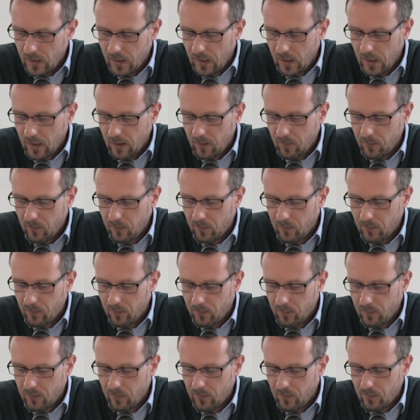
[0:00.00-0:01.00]

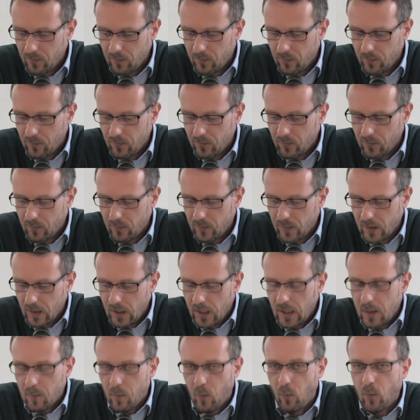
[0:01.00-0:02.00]

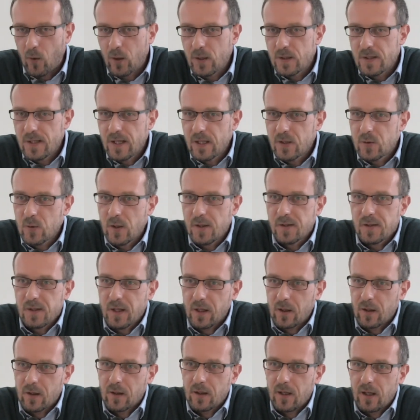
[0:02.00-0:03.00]
But what is
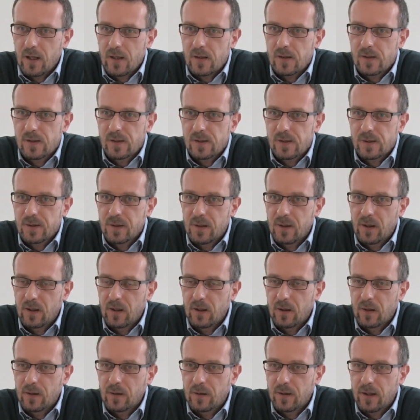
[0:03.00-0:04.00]
interesting is
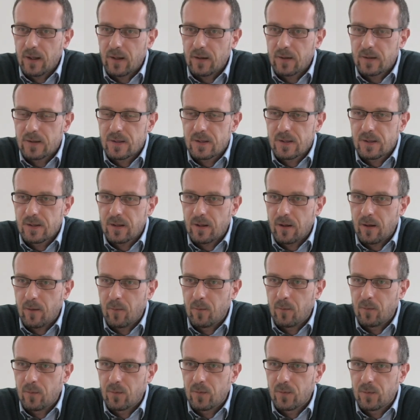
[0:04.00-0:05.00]
that
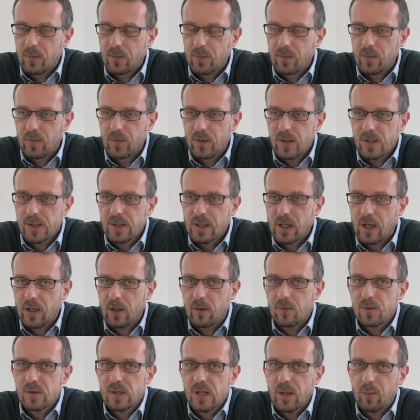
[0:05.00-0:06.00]
this kind
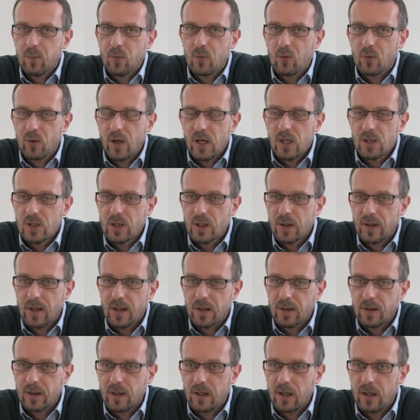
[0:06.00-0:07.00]
of separation
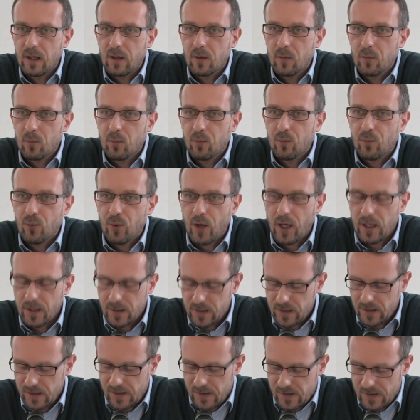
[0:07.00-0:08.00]
that they
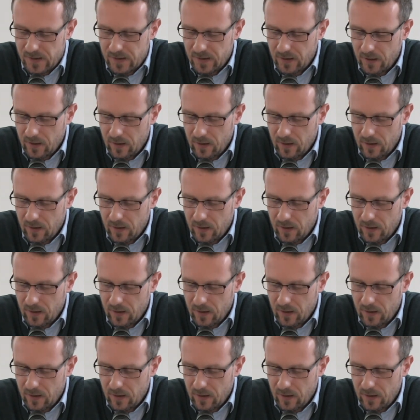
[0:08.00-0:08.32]
practice,